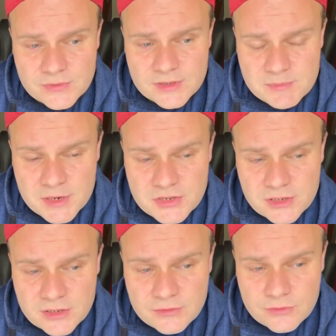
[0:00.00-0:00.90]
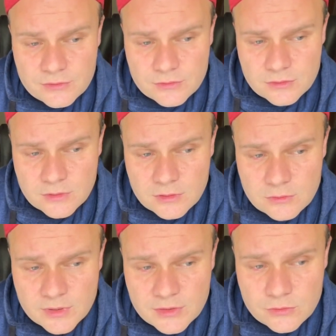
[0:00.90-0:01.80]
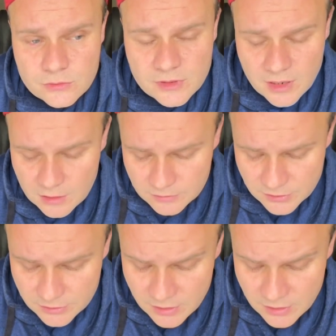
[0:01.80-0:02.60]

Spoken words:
especially when you encounter